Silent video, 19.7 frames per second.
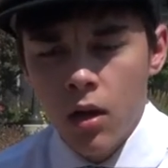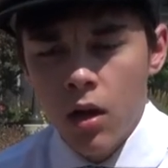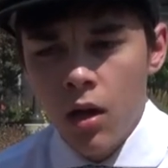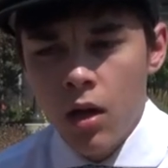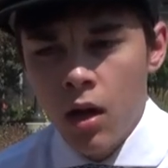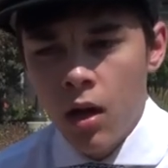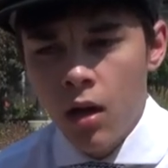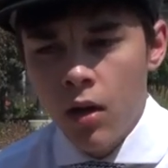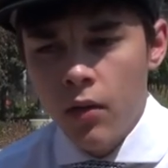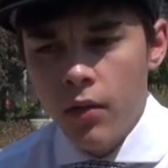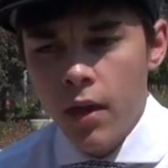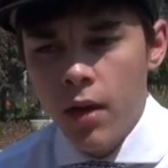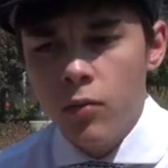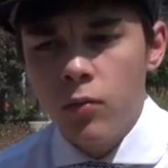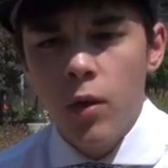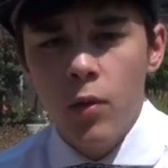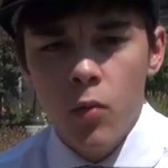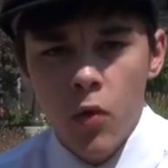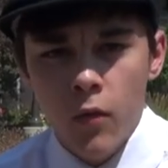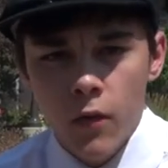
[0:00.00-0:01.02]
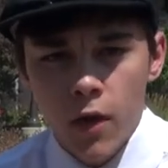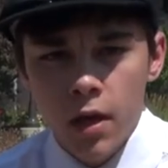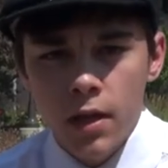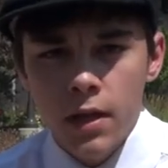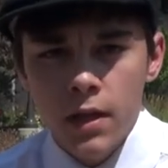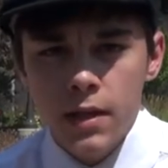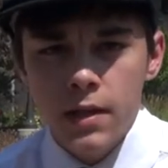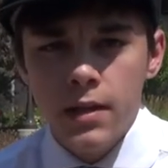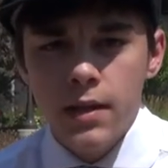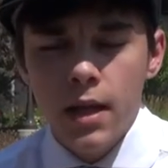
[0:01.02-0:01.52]
uh, then we move on
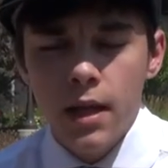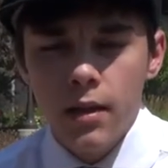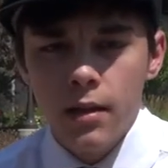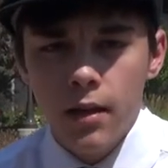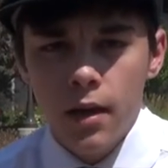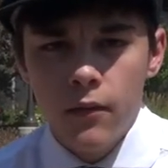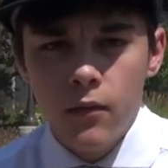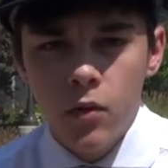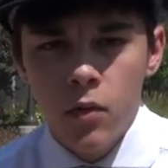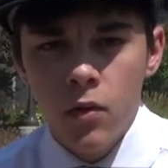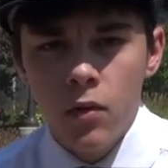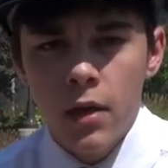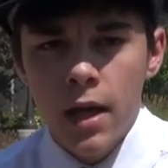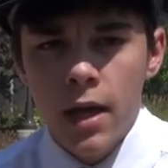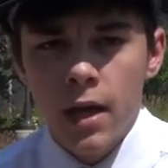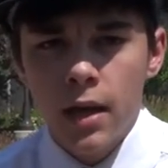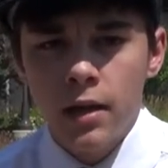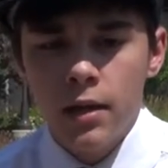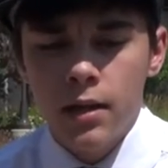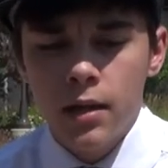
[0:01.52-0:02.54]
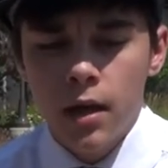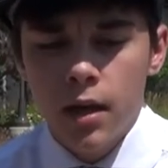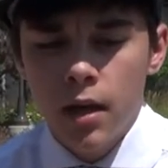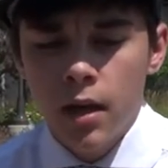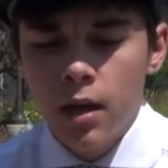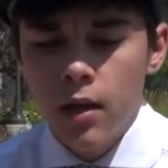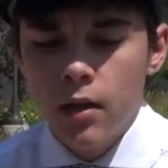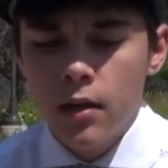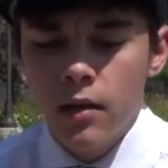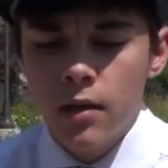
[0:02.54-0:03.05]
to the state level, and
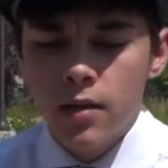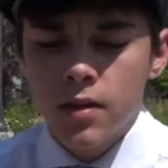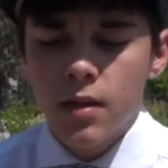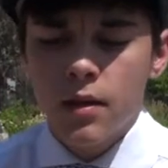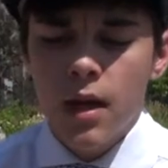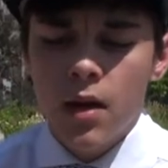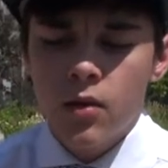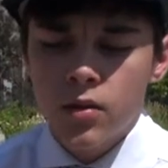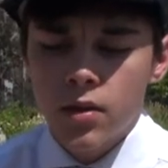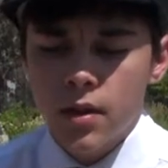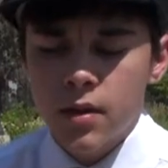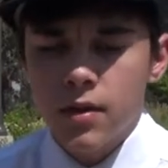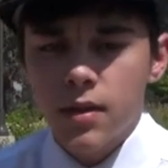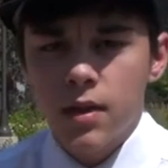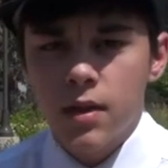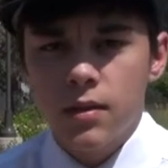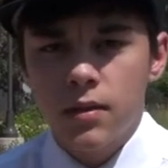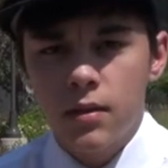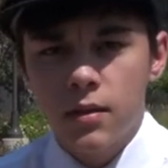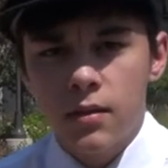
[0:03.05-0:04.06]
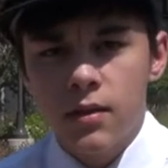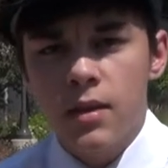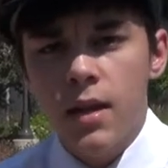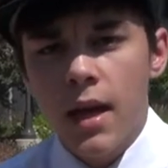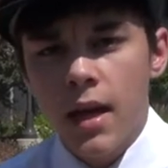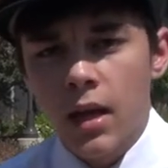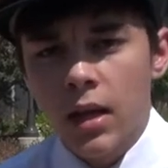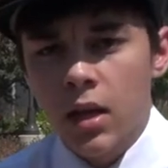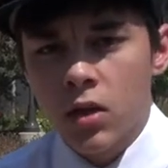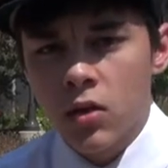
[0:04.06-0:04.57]
uh, this allows us to
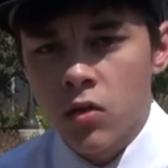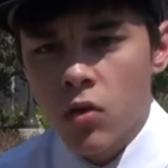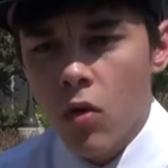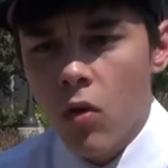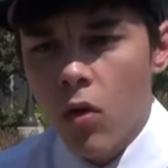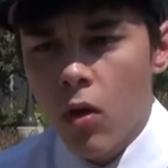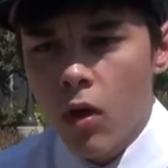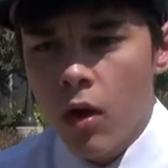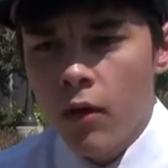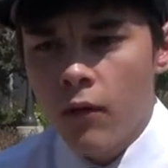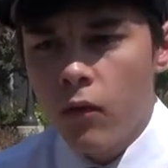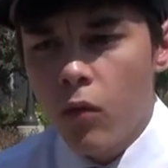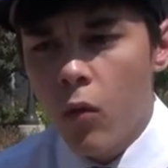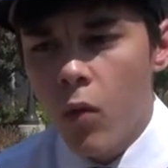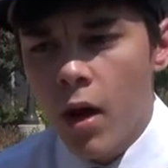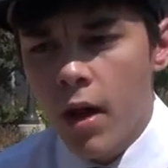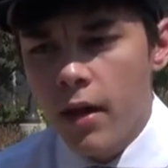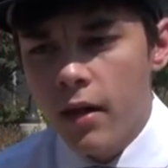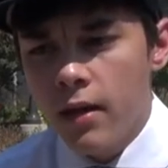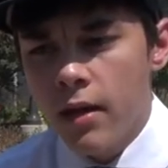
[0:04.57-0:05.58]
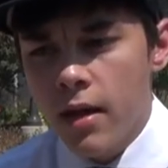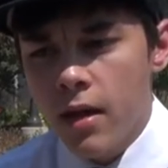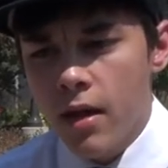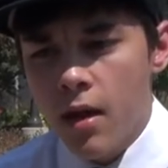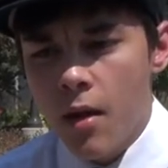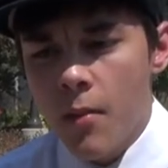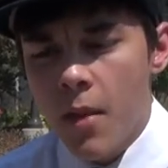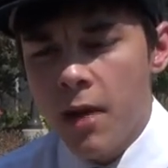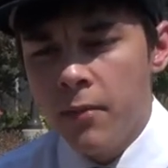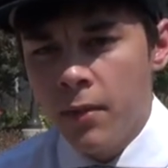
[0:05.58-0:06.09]
stay in control of what the
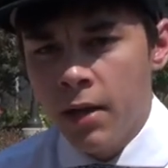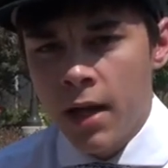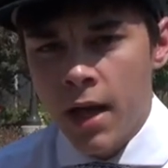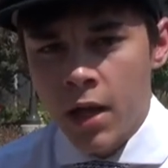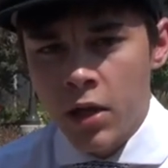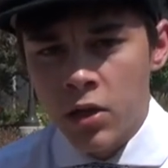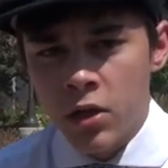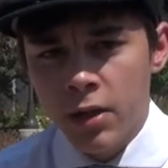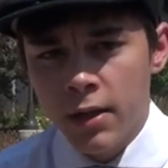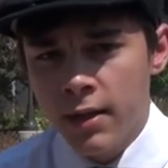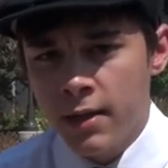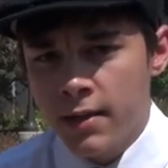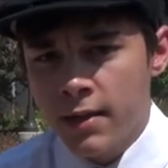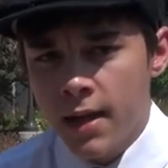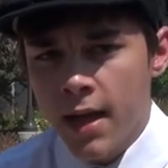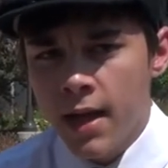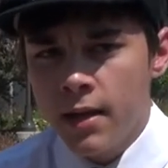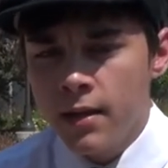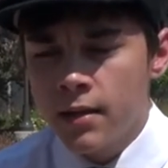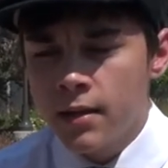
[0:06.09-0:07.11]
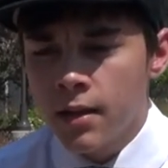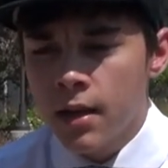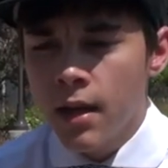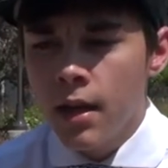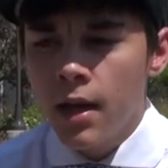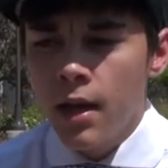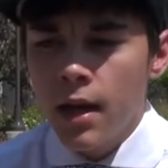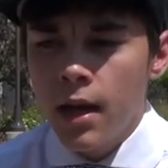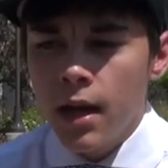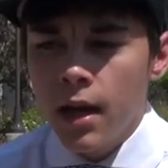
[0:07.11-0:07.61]
amendment actually says,
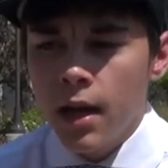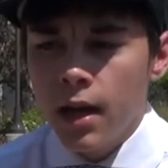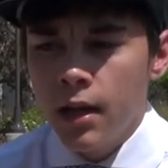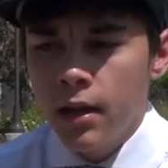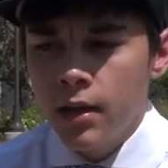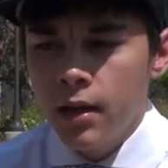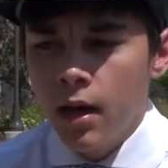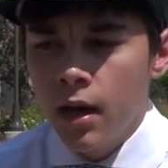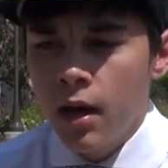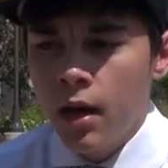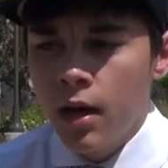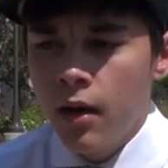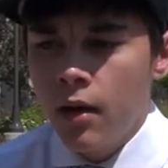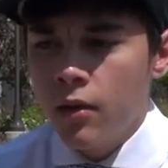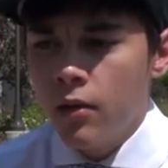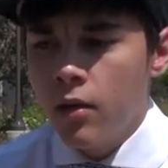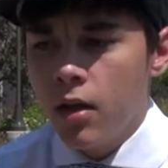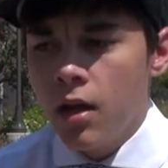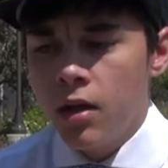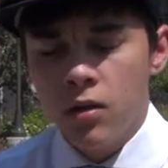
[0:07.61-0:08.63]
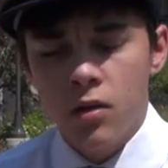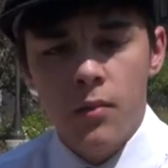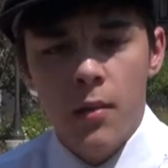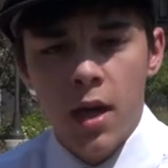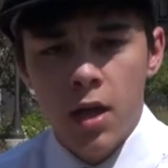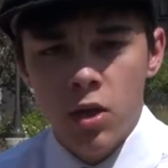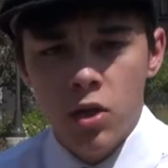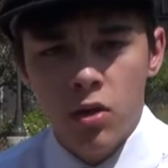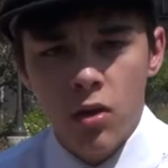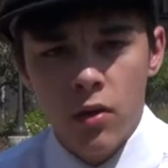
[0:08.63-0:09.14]
and and to
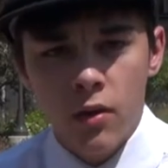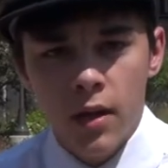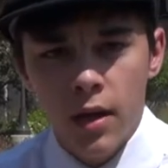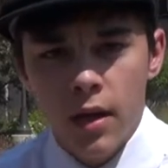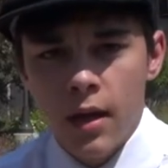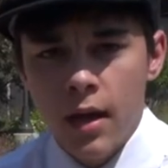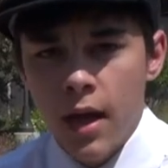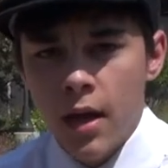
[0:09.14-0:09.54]
make sure that it